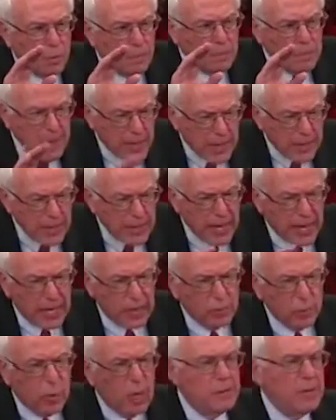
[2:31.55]
men
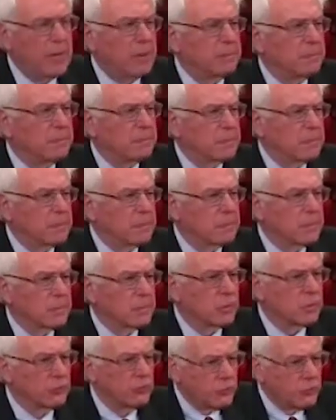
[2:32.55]
and women who